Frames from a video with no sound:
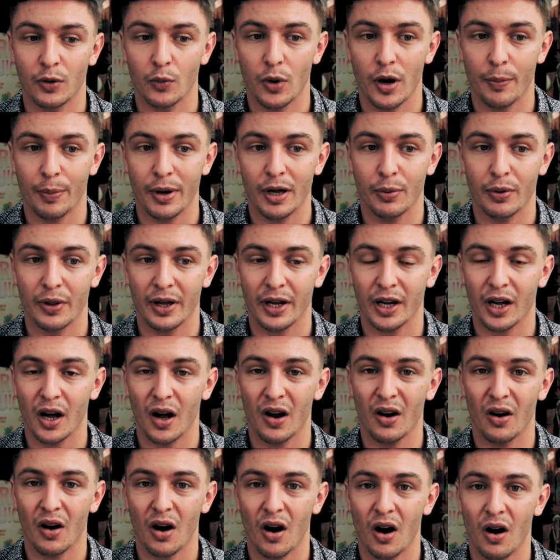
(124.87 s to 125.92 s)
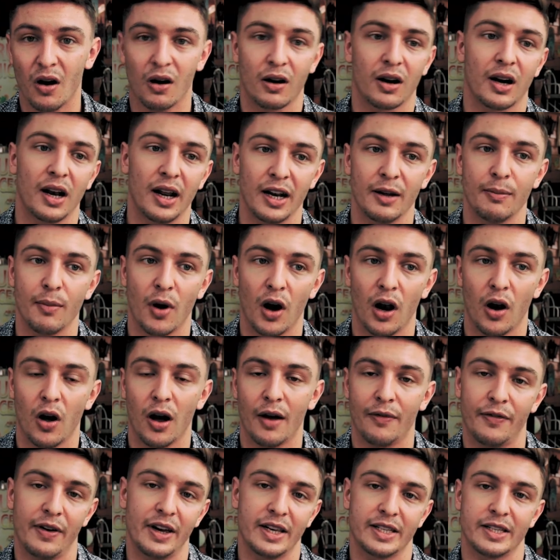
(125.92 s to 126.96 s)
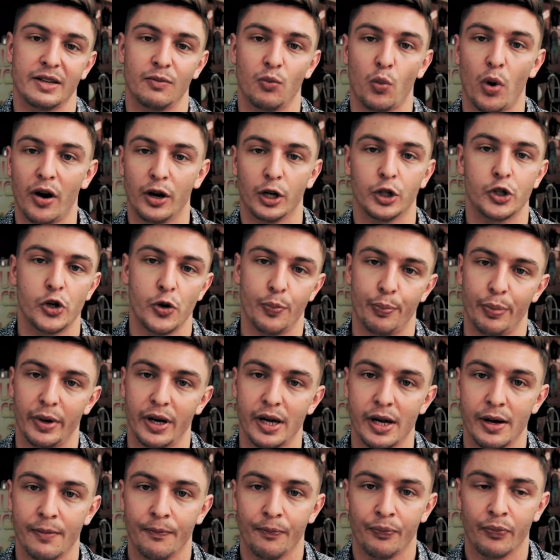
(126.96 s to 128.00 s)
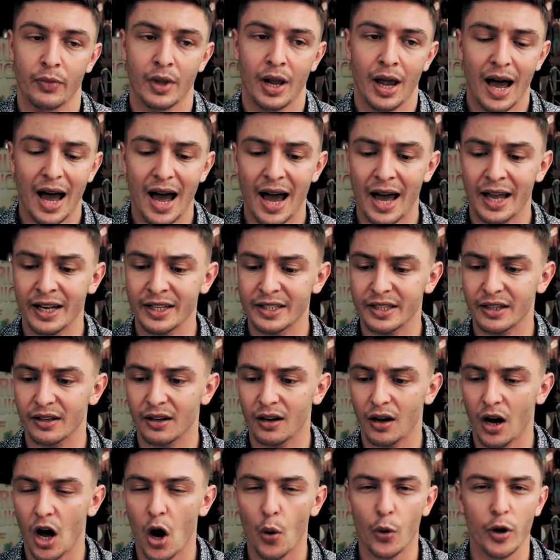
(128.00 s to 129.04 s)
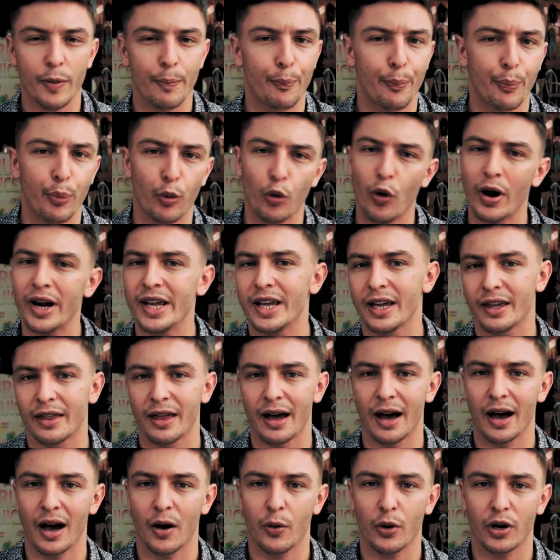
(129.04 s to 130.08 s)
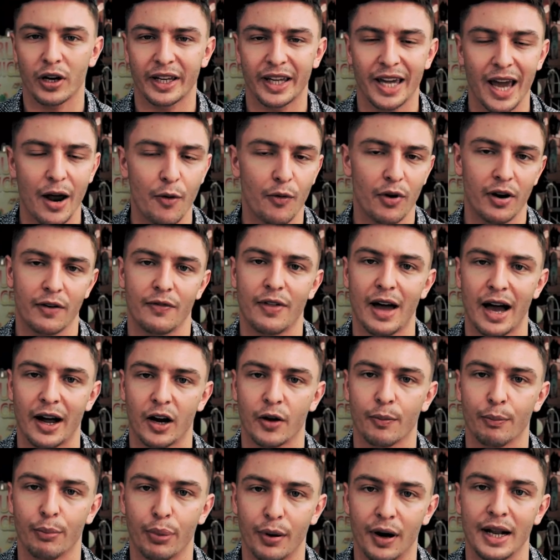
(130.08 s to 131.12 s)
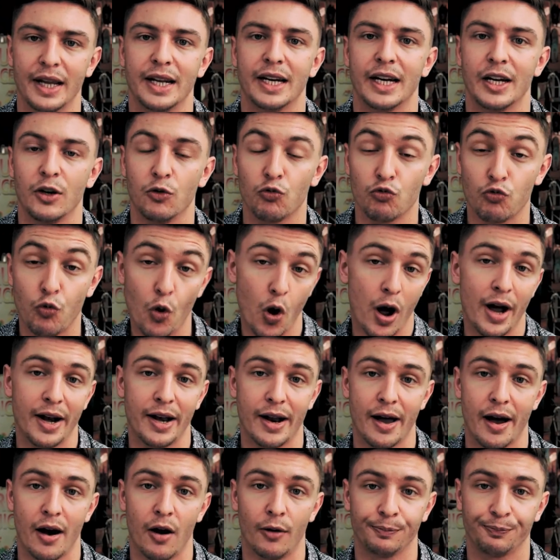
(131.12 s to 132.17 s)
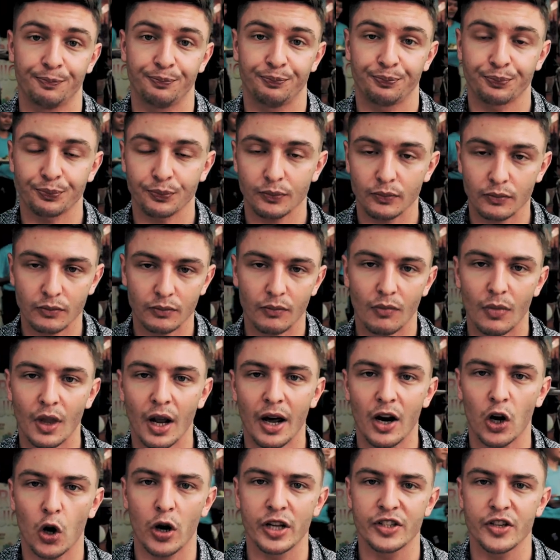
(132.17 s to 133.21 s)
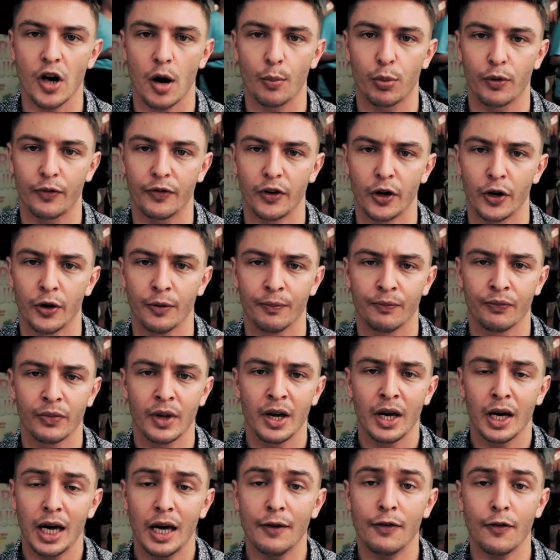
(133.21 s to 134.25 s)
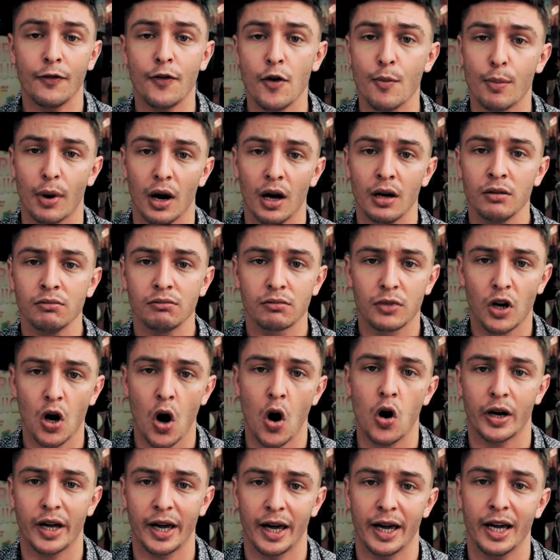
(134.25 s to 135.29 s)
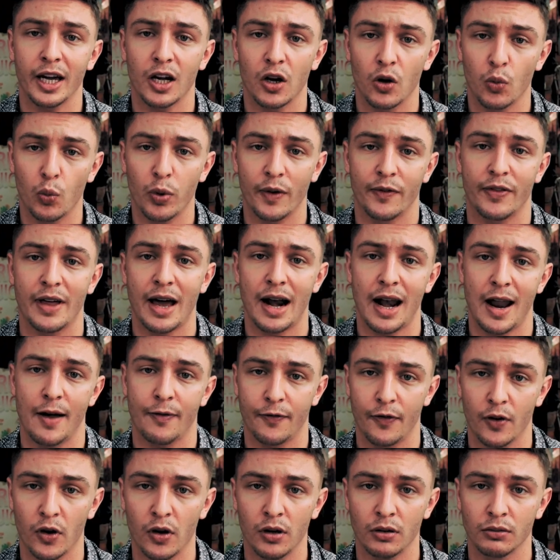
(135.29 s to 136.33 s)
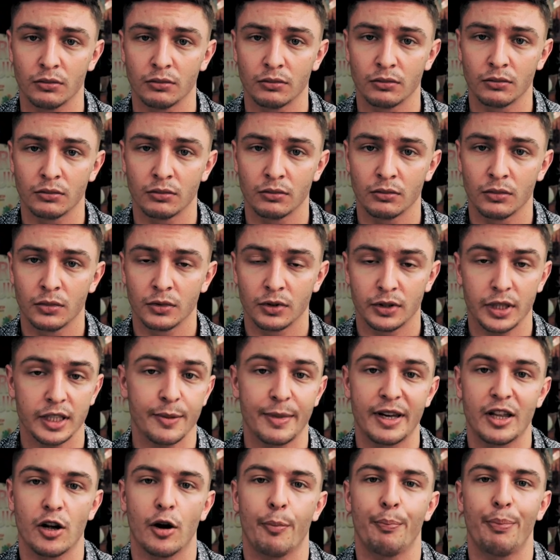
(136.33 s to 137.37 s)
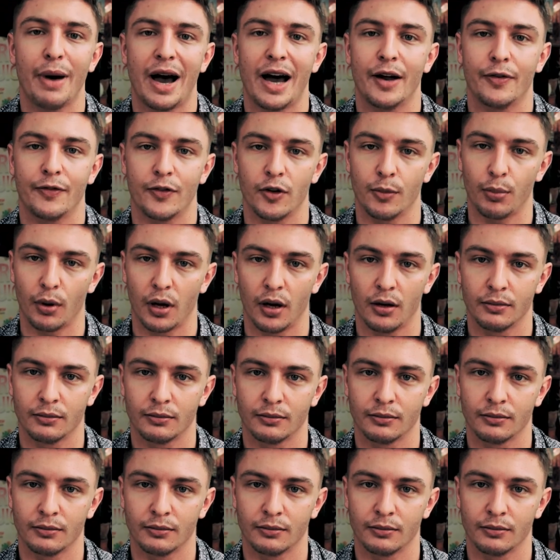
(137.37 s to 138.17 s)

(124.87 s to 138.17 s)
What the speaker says: where people then go, oh, clearly my life isn't where it should be. And I want to break that. I want to get rid of that completely right now. And I've got an example for you. If a footballer can't kick with their left foot, doesn't mean they're a bad footballer.